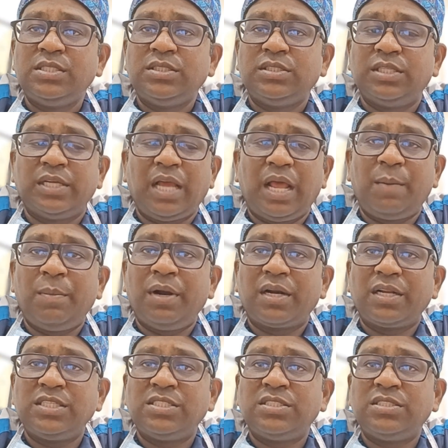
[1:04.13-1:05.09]
the
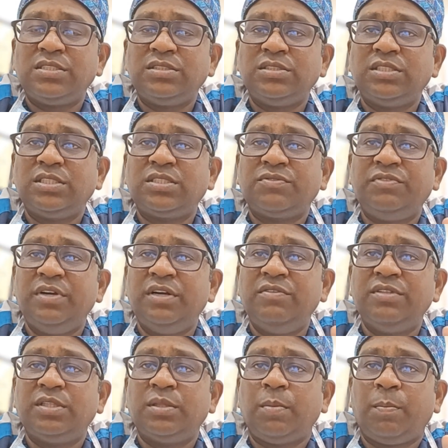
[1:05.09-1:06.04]
gallbladder is just filled
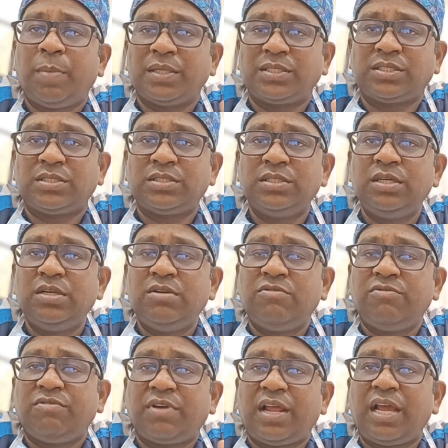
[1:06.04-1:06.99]
with pus,
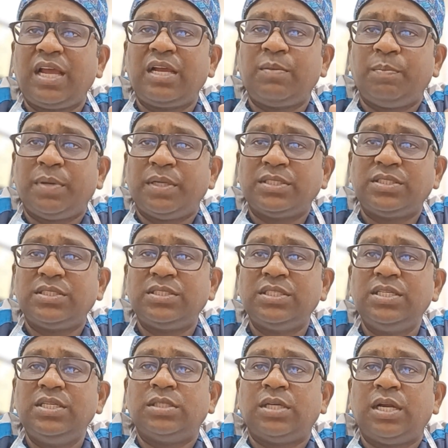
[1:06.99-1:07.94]
frank
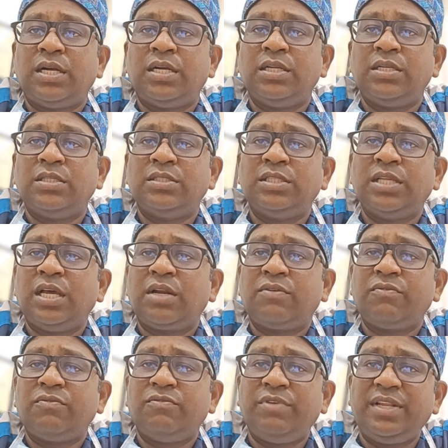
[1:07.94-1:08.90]
pus, and they are
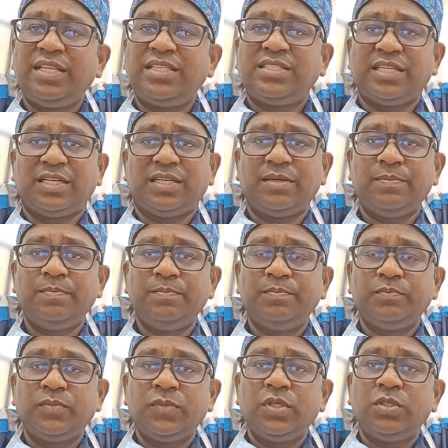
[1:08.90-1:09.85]
very sick.
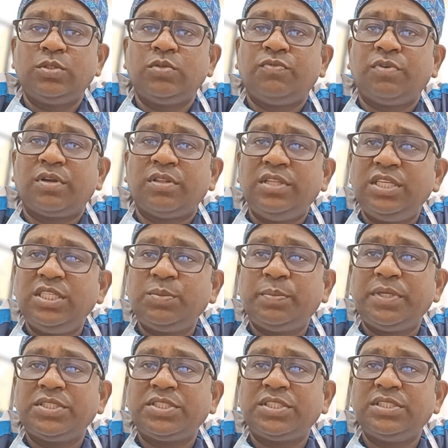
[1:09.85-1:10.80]
So for these
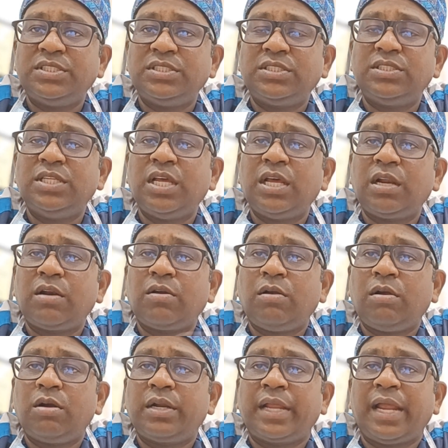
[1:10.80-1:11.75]
patients, they are
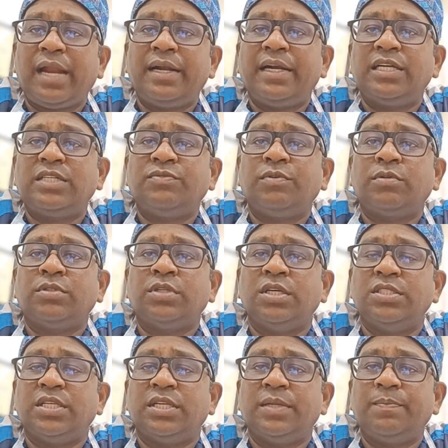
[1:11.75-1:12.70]
not candidates for
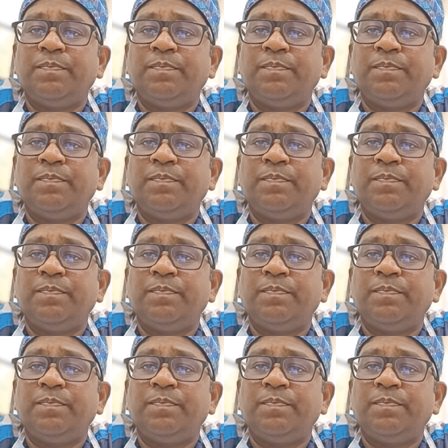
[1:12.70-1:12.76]
surgery,